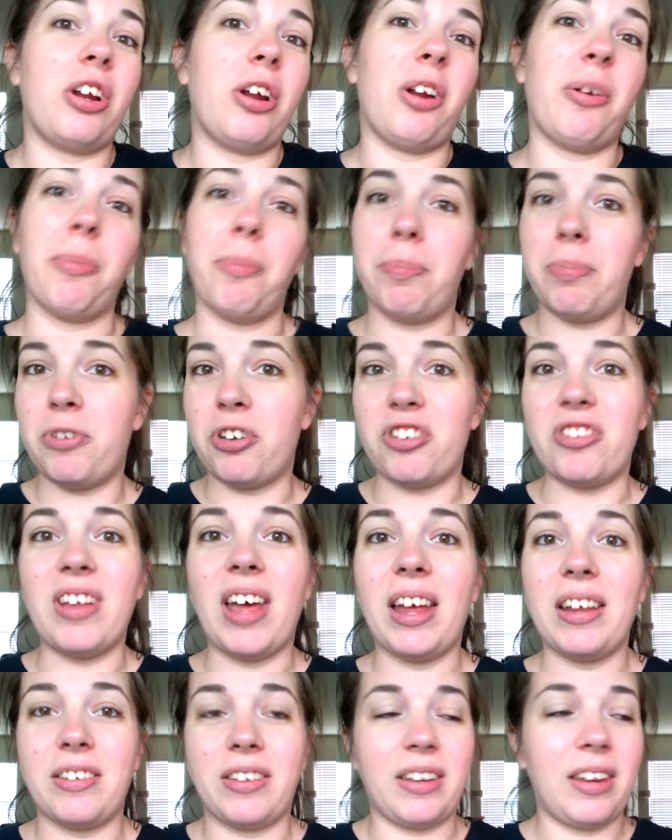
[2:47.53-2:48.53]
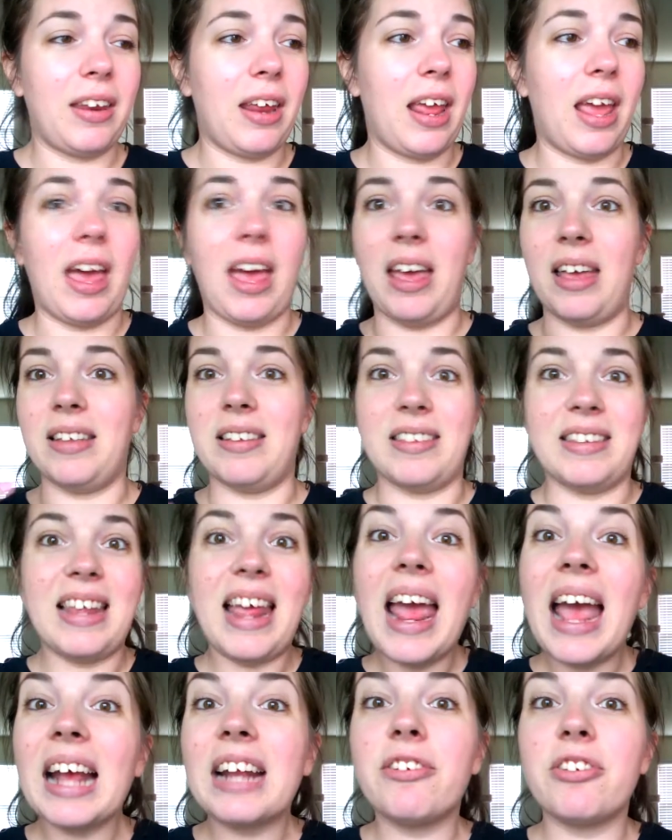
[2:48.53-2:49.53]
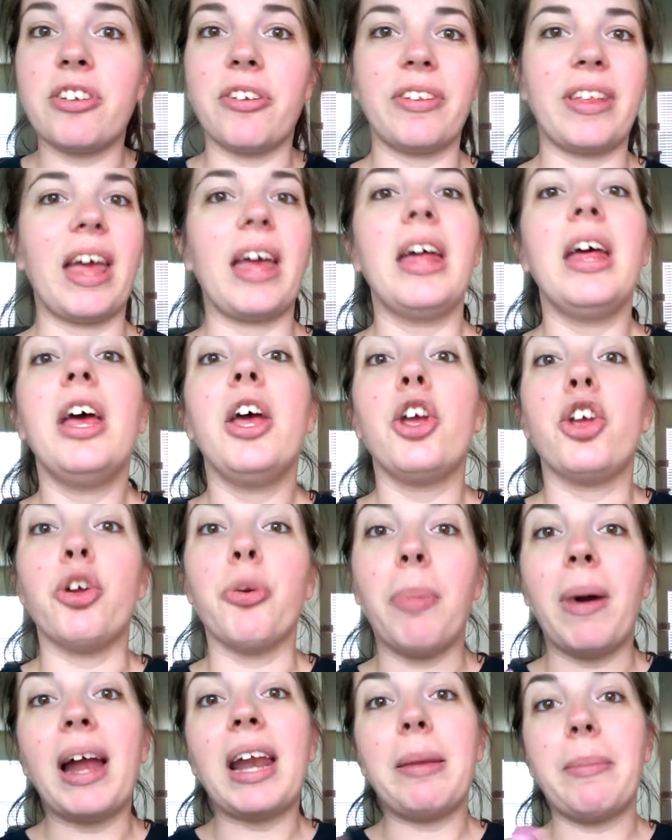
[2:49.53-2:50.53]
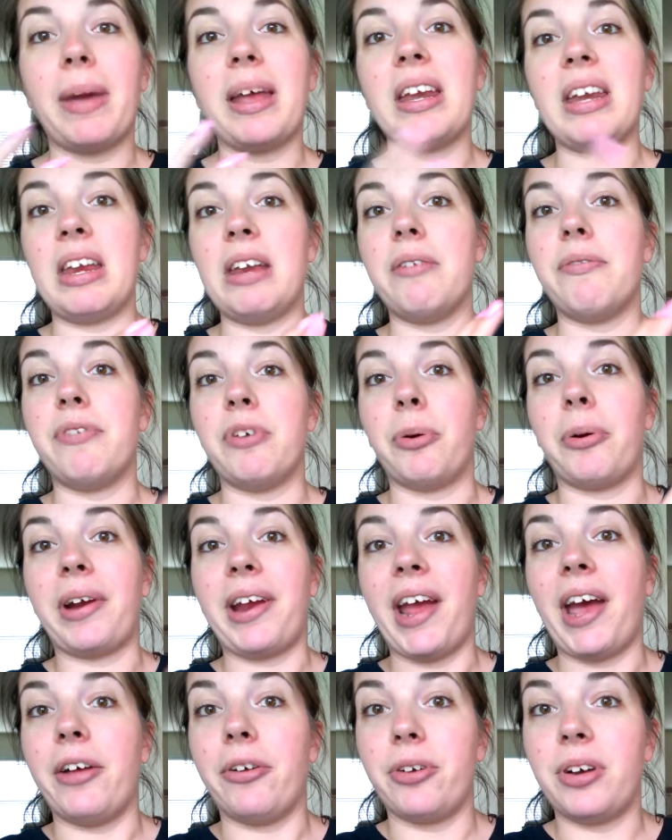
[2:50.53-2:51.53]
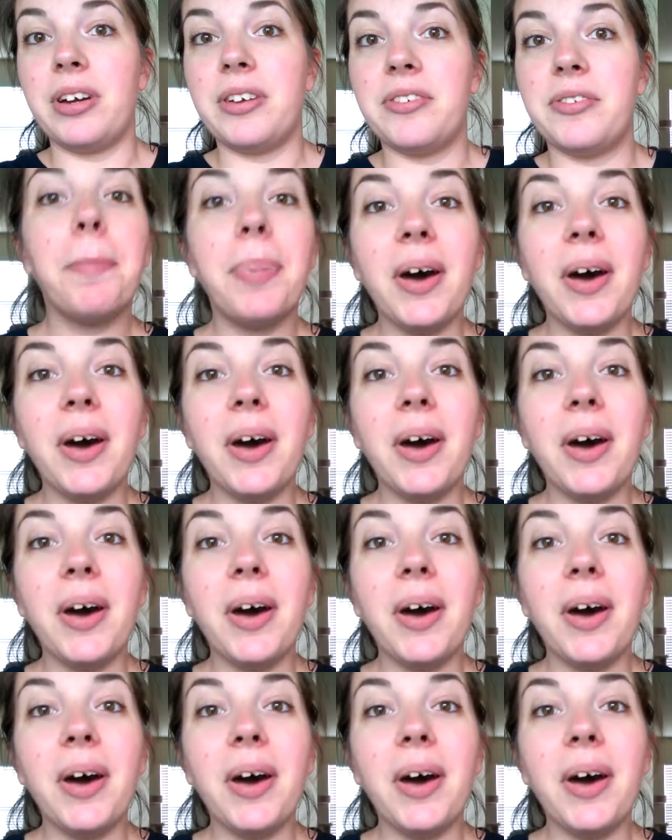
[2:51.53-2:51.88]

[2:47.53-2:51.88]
you're just not as active like that, your body might need fewer calories.